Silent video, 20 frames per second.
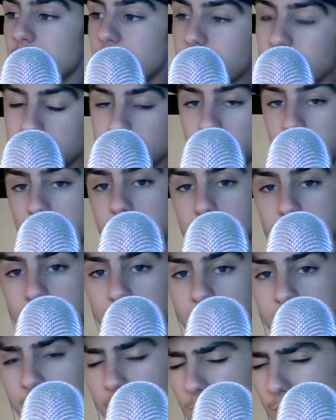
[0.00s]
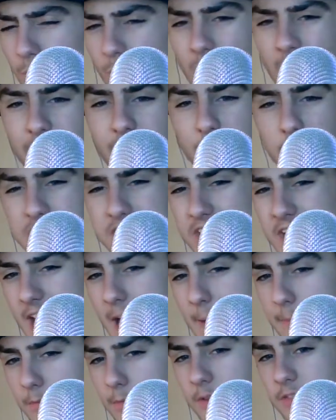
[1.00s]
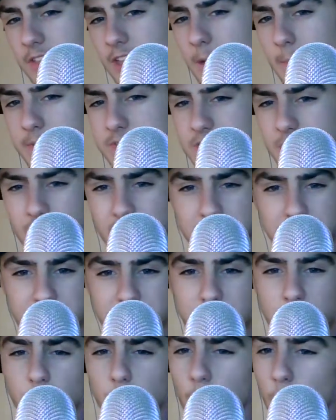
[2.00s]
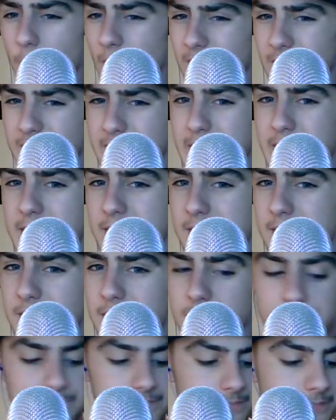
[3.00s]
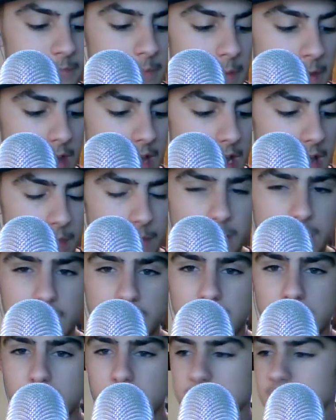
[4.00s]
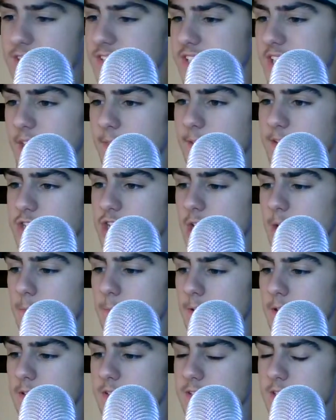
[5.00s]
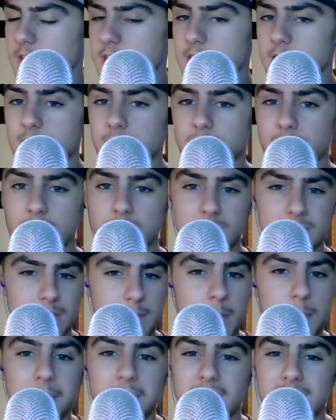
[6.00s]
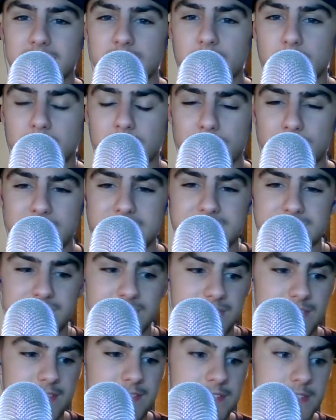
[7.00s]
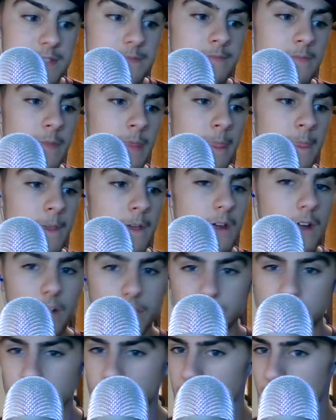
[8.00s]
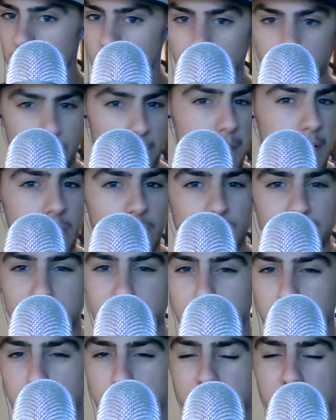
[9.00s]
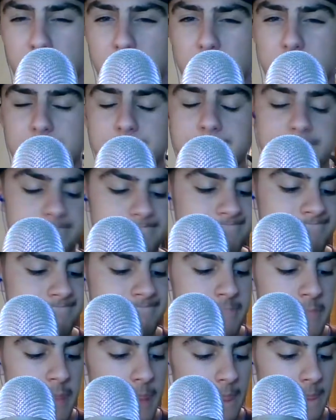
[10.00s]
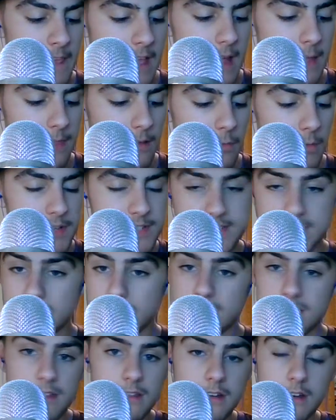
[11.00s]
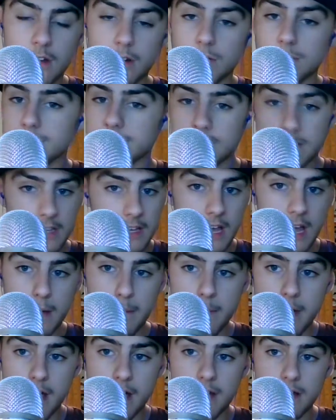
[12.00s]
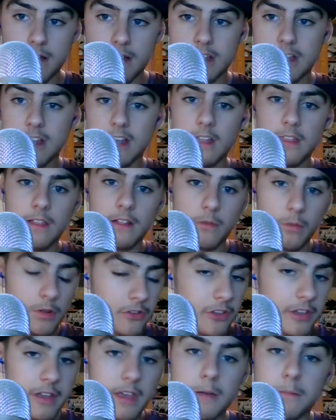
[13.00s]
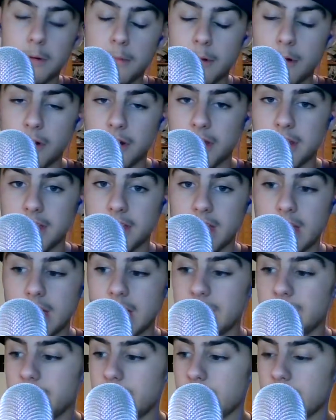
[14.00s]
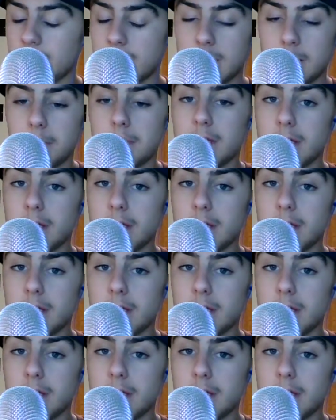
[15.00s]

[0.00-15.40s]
So I think what's going to happen with them is they're going to get relegated. They're going to stay in the Champions League for maybe like 2 or 3 seasons to sort of build and prepare. And then once they, you know, come back, and once they get promoted again, they're going to be